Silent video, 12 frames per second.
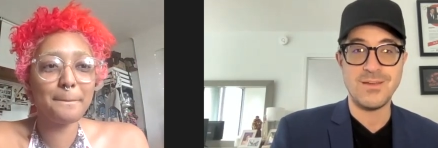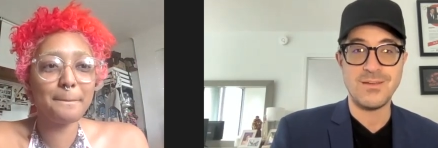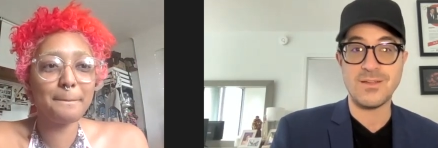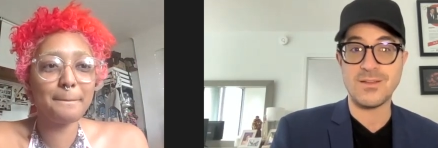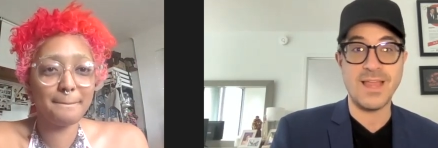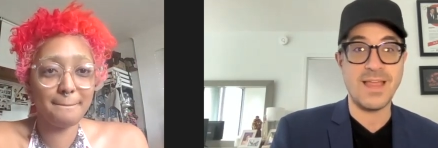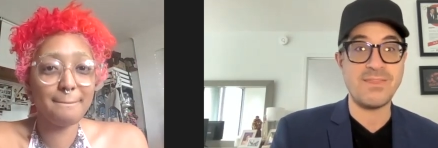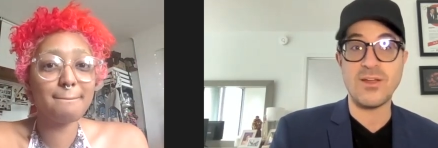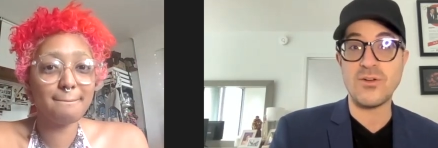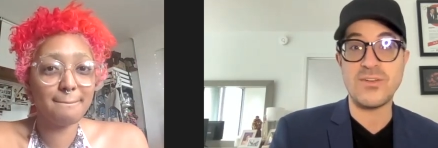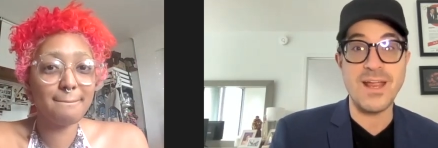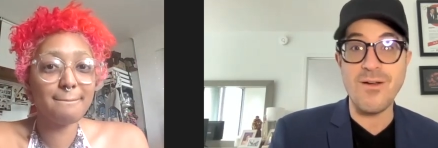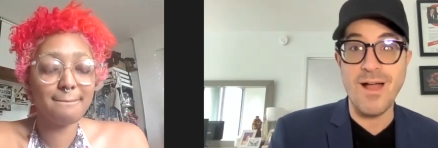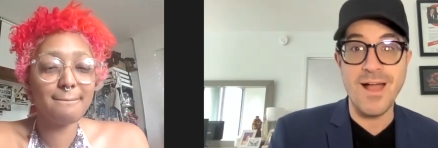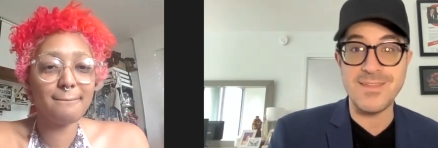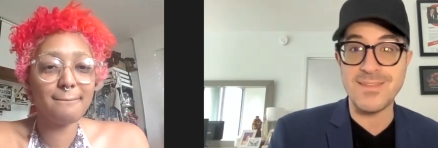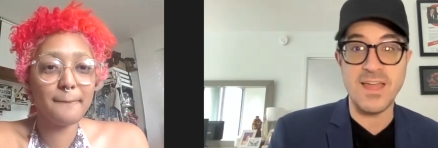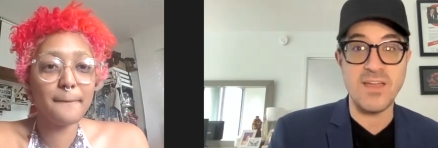Speaker 1: to let their dare
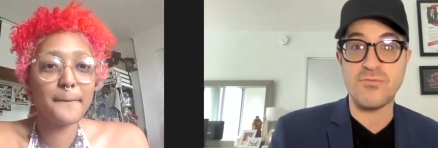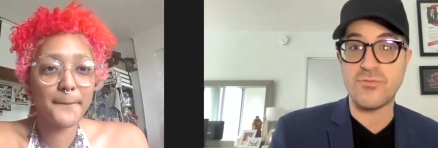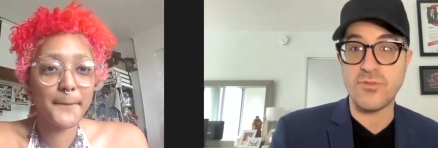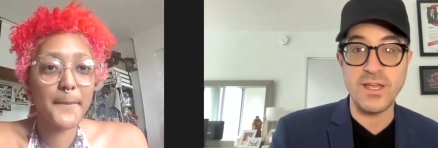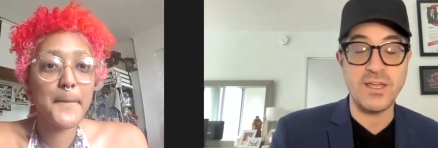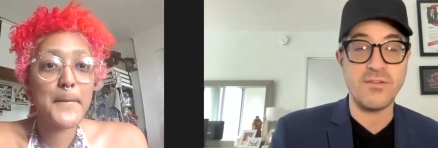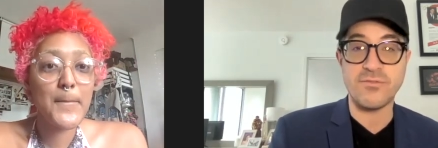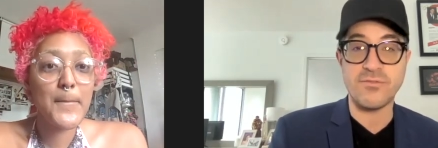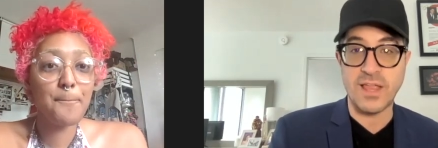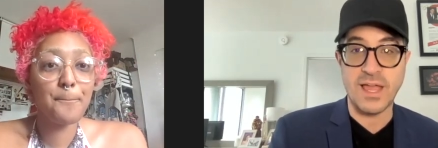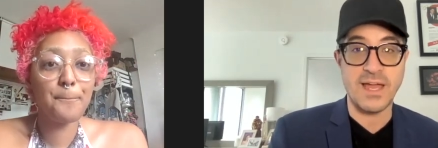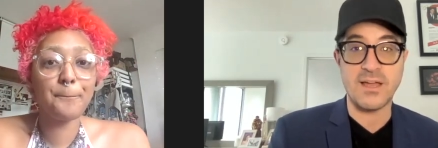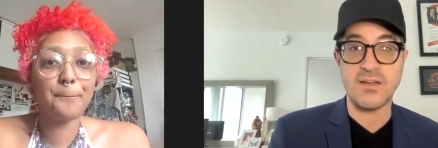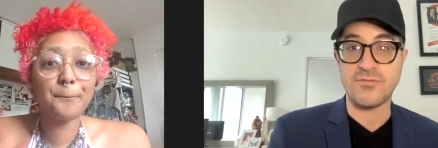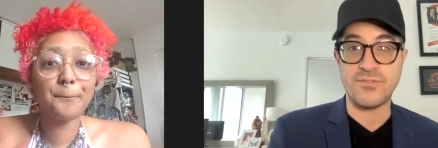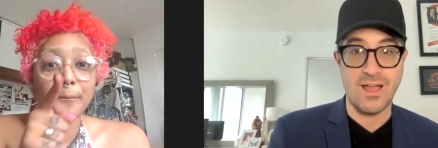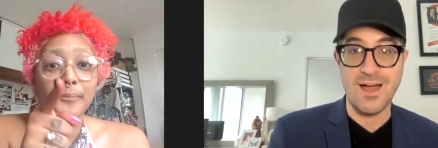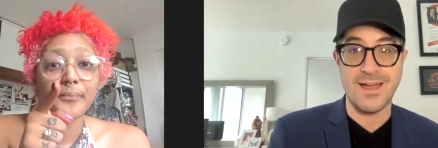I say freak flag
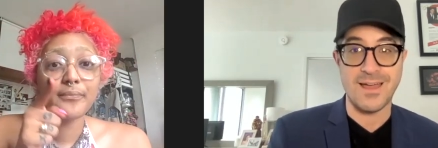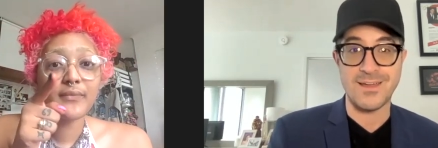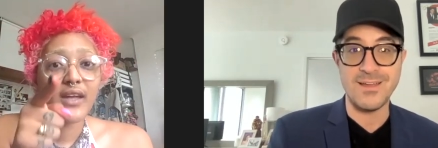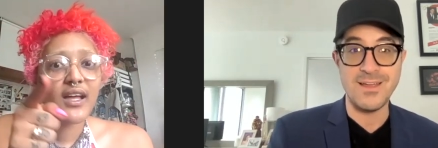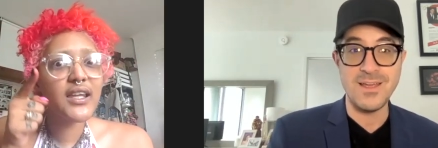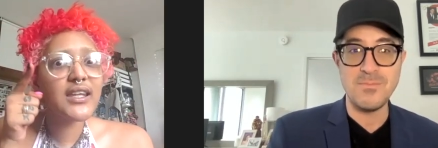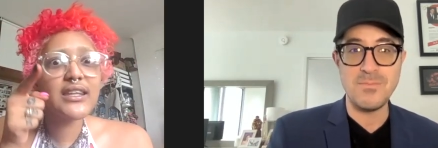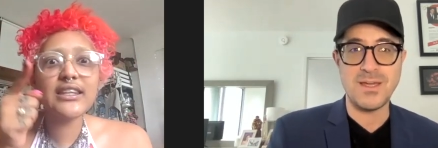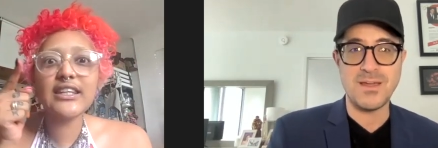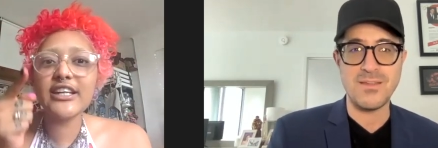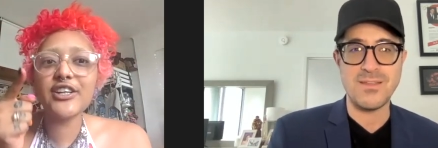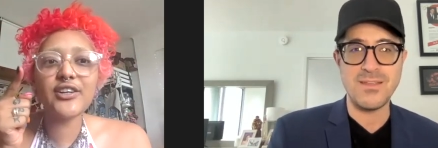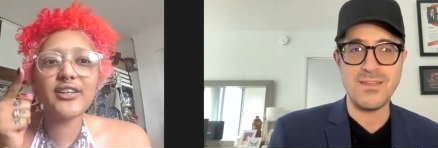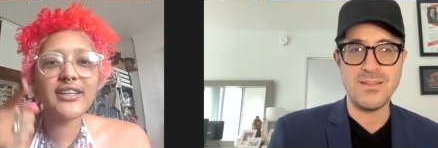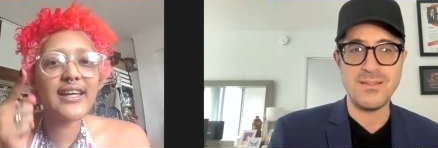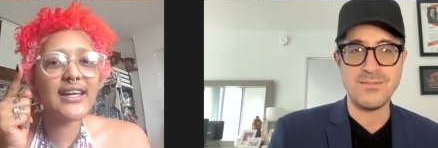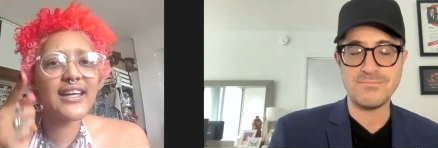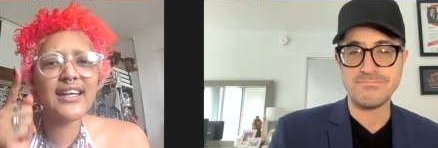fly.
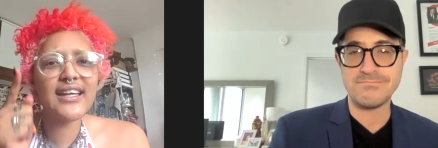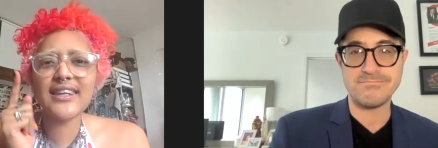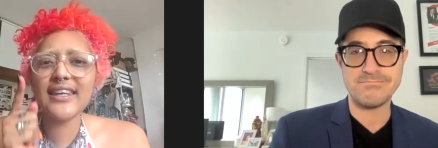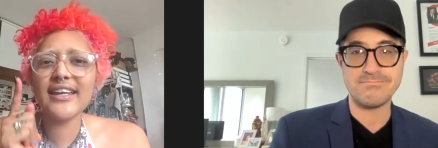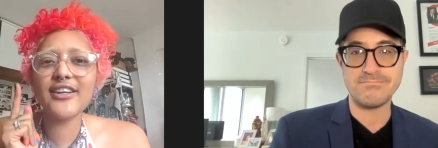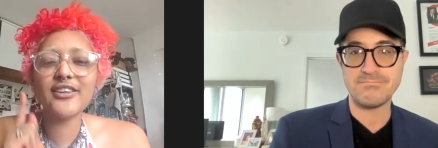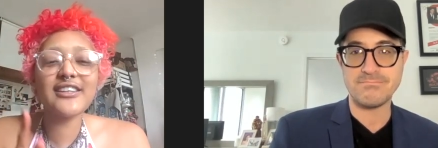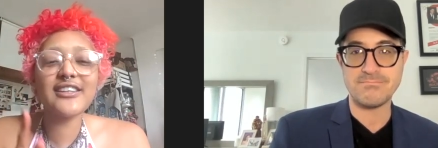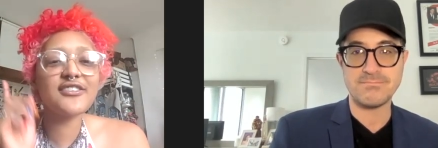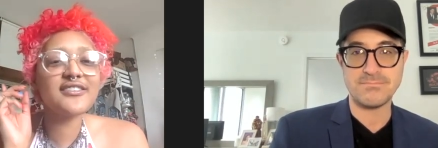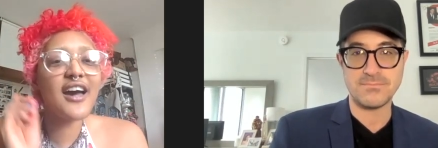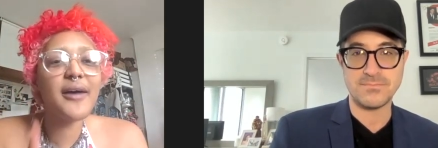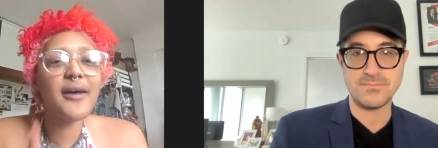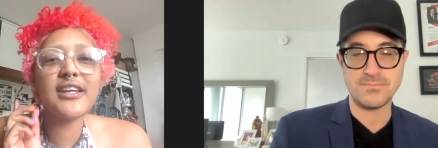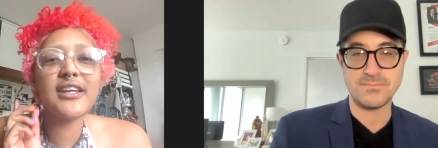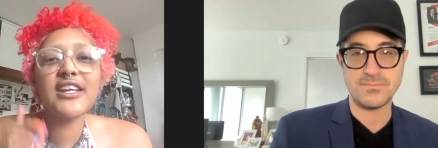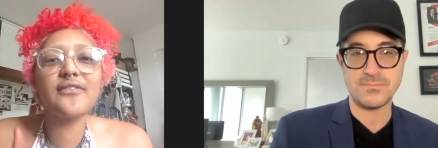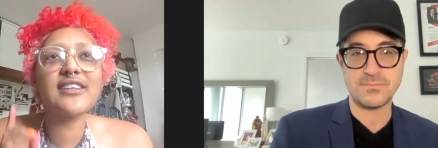
Speaker 2: literally, literally, there's not
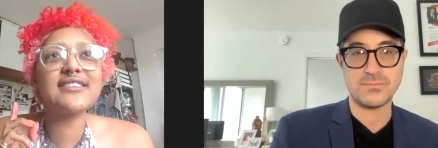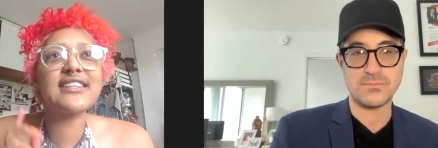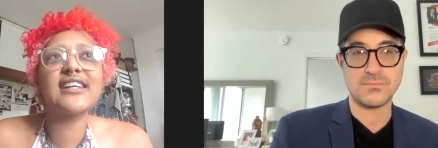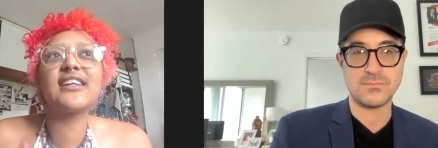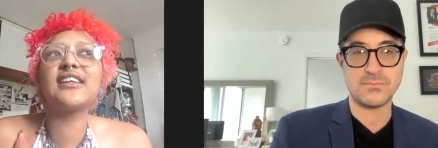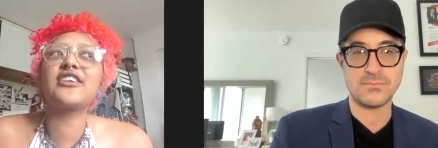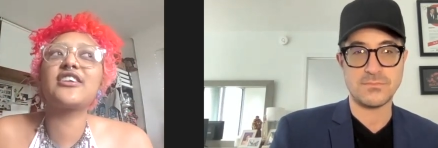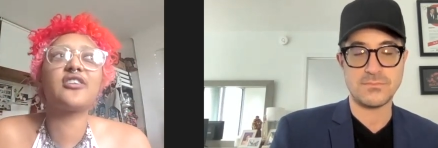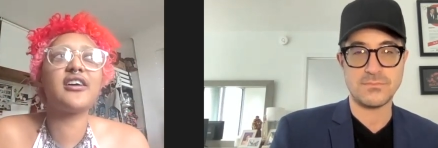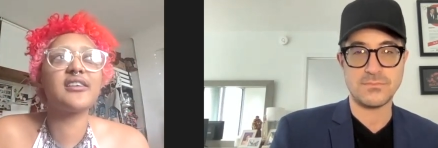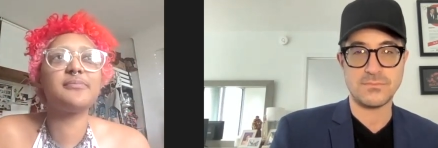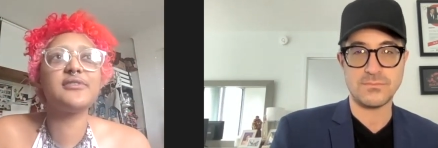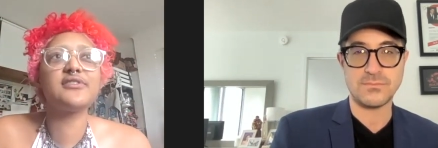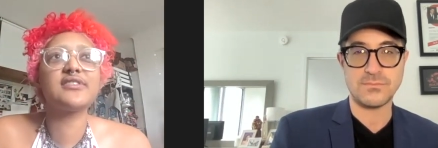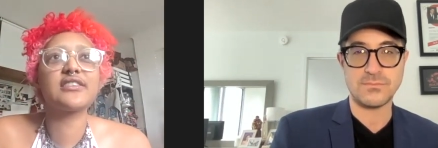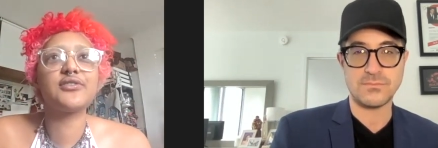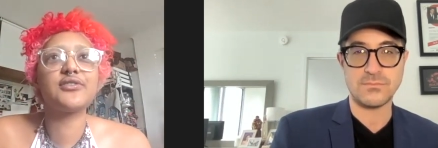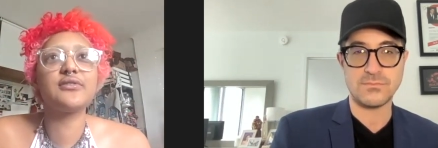many of us in electronic
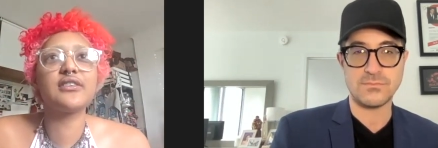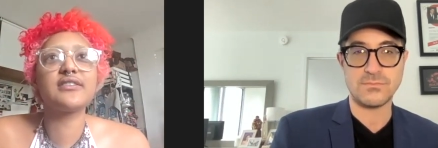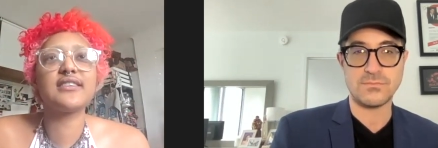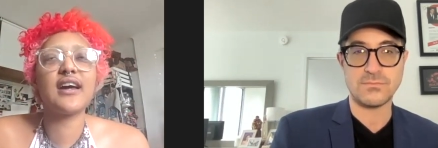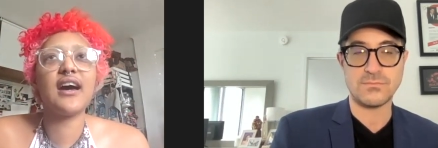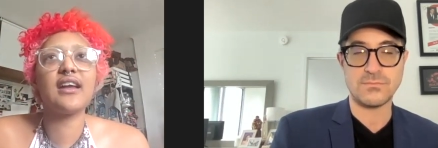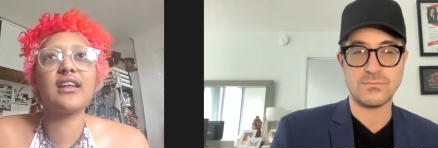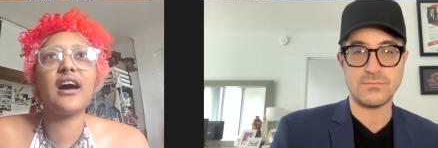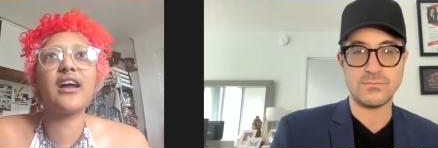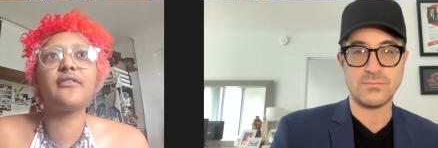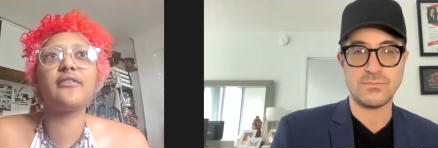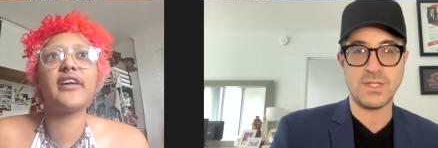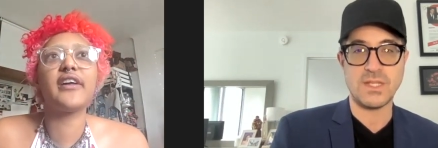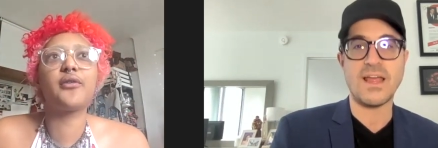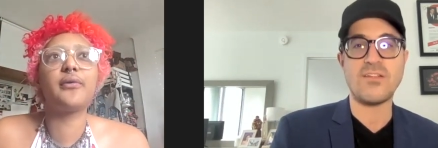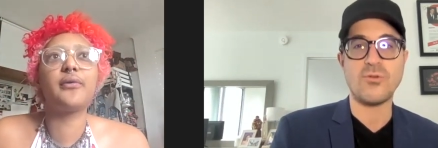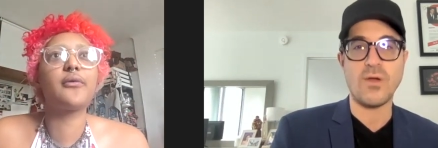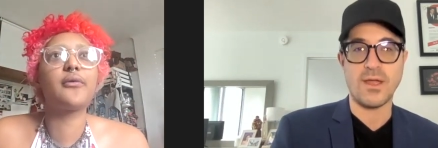music too. There's not a lot of like
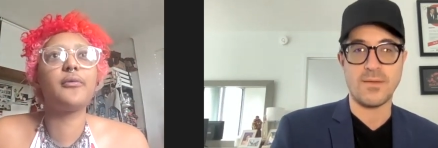that's right.